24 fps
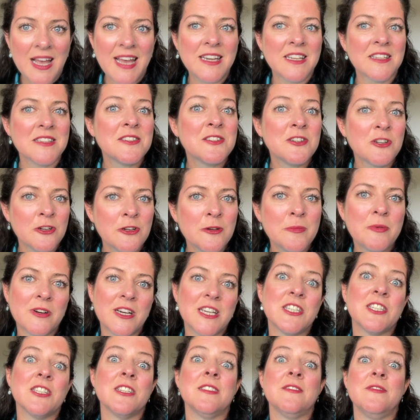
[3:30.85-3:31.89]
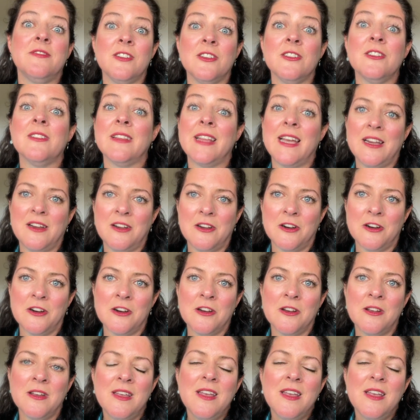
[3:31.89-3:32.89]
and it's too precious for you to let go.